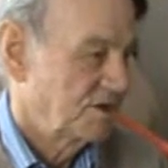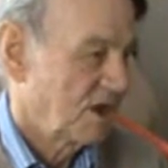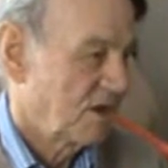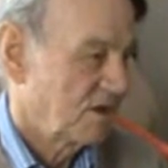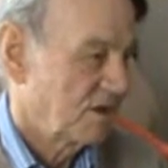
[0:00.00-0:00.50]

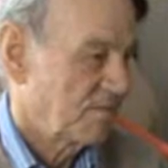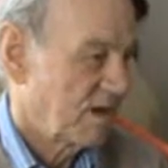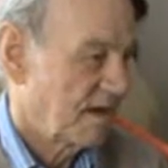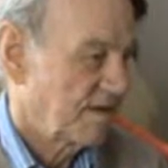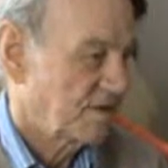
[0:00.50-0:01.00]
Charlie
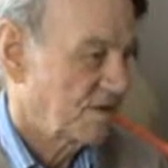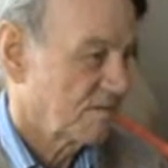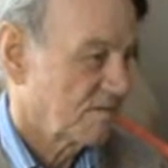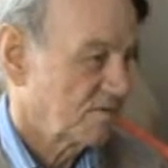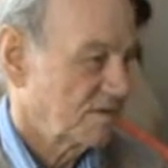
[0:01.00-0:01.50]
played at
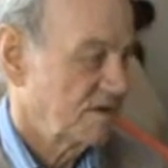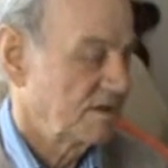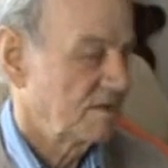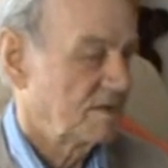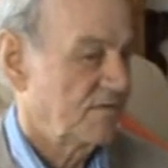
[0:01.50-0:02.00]
Chelmsford,
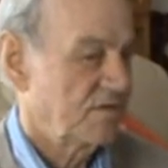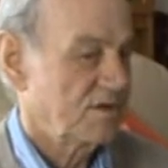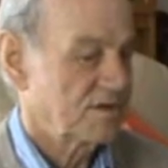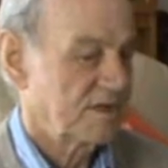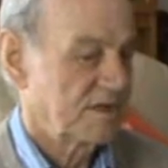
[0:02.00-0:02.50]
and the
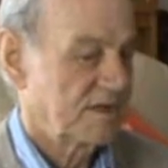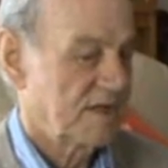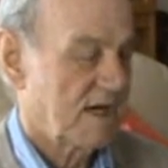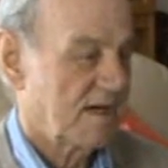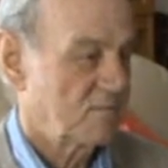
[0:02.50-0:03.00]
first thing he
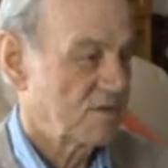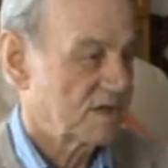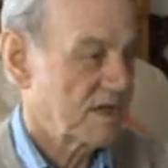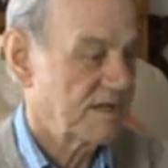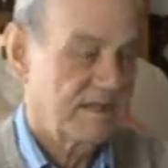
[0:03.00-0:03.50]
done
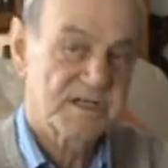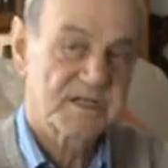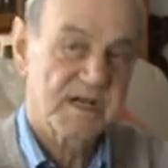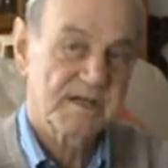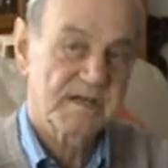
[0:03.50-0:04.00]
was sent
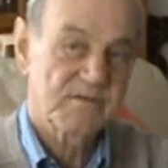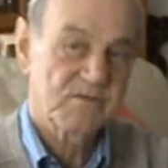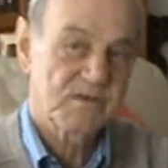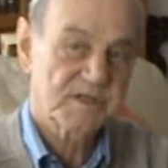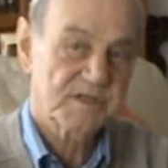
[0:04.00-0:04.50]
his son up
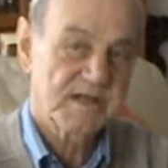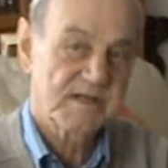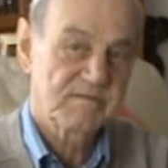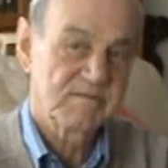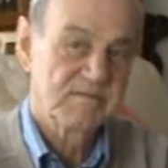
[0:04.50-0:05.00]
to West
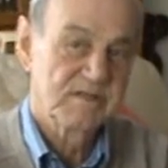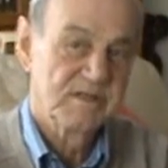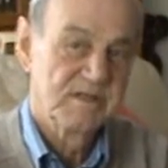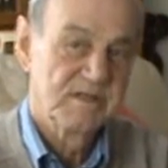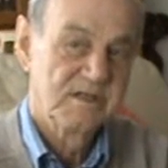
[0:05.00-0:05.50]
Ham.
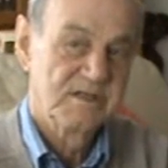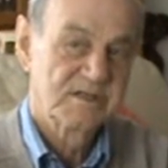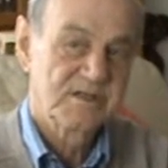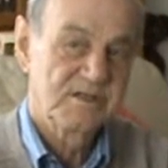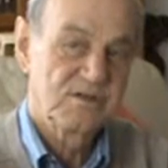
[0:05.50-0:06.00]

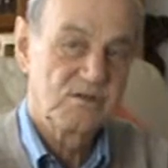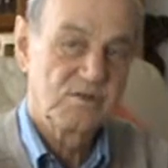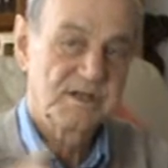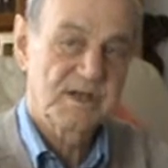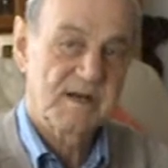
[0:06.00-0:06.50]
So you can
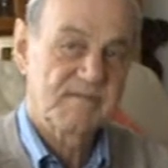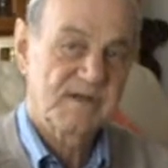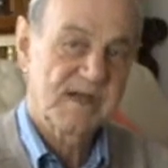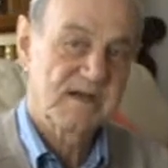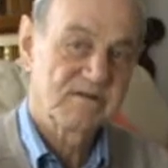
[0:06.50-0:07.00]
always come
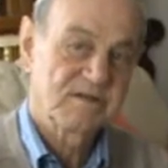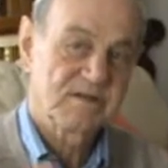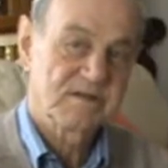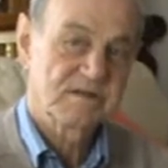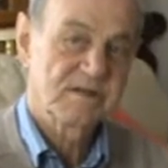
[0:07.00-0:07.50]
down,
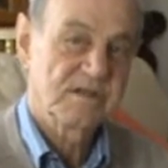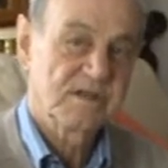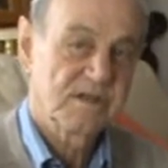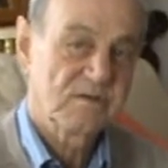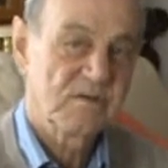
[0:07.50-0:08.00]
can't you?
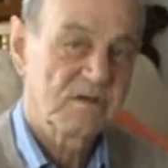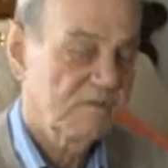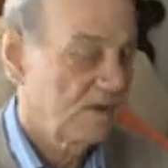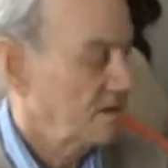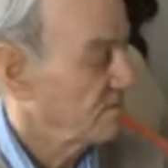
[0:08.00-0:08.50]
You know what
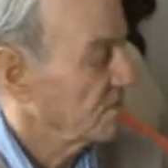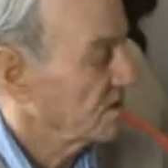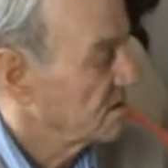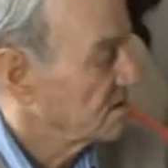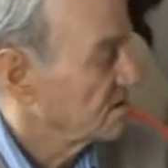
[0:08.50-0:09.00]
I mean?
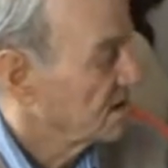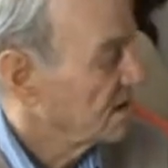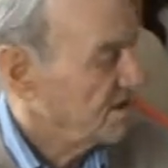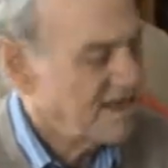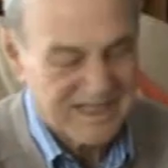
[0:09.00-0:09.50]
But
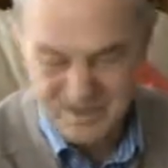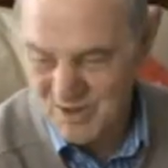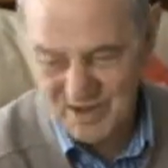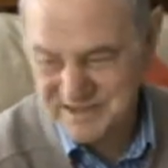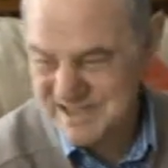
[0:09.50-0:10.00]
yeah. There
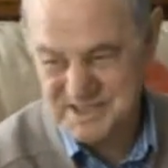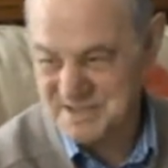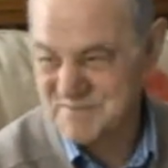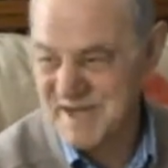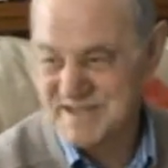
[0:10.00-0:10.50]
you are. It
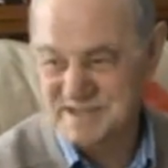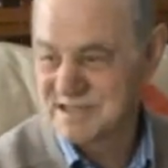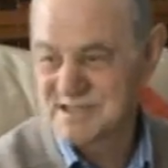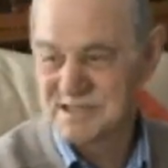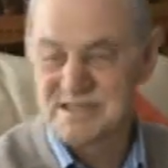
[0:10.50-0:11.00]
doesn't matter,
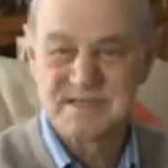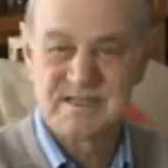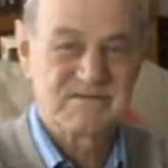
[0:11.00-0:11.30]
does it?